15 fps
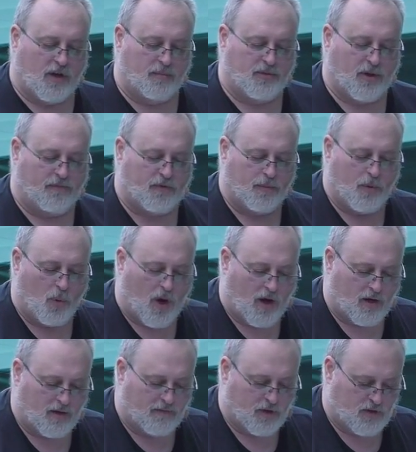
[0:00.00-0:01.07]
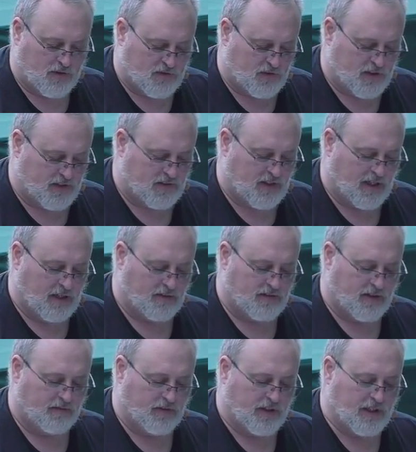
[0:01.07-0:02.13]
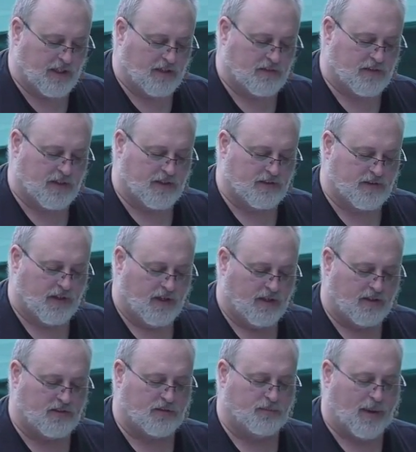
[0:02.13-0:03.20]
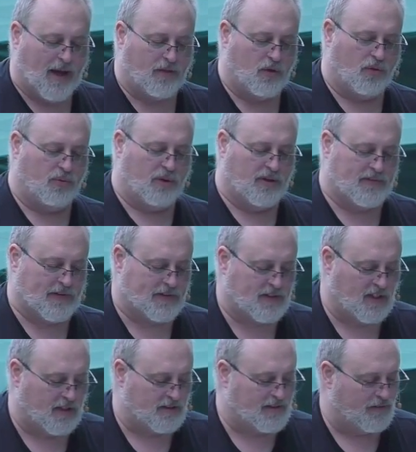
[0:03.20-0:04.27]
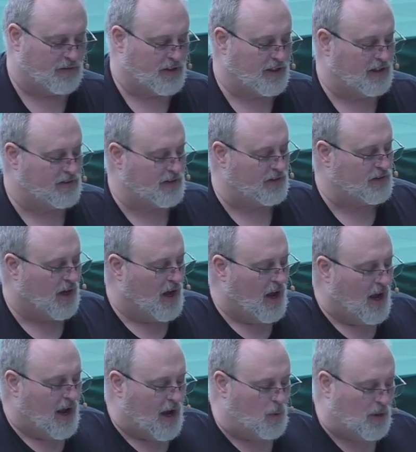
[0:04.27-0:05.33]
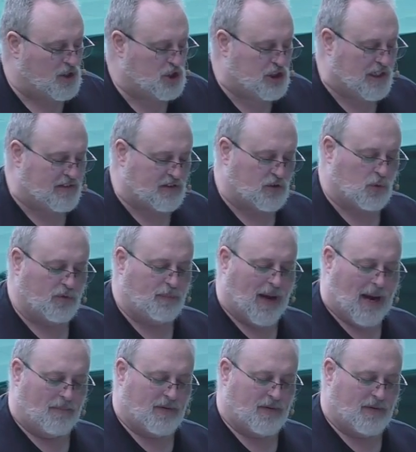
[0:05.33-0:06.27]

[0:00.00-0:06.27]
everyone who was at that event, everyone who saw it, might begin to understand exactly who Jesus was.